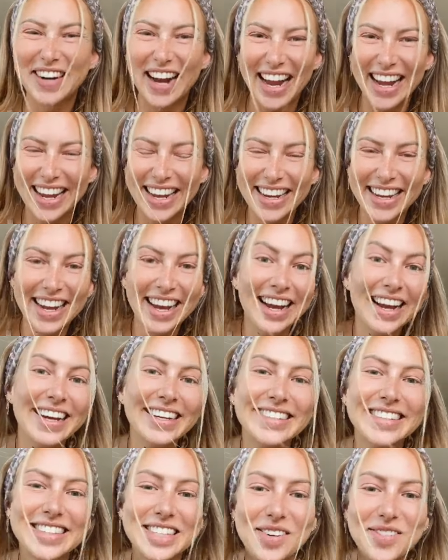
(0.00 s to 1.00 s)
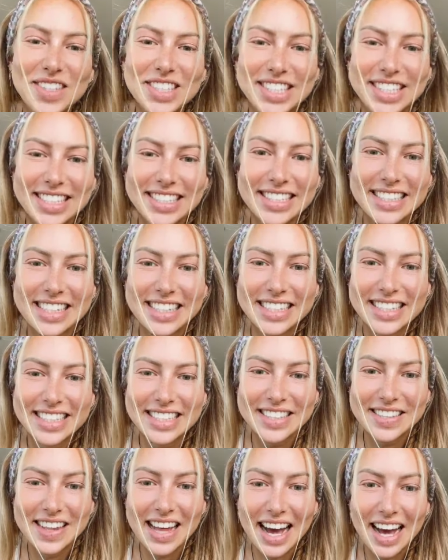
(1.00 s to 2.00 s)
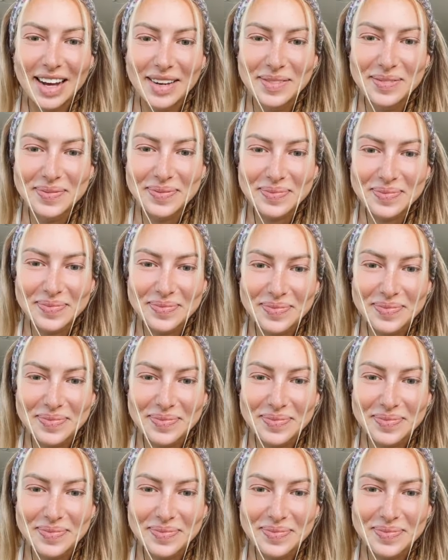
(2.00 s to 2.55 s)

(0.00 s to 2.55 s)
right? It's so much easier to do that.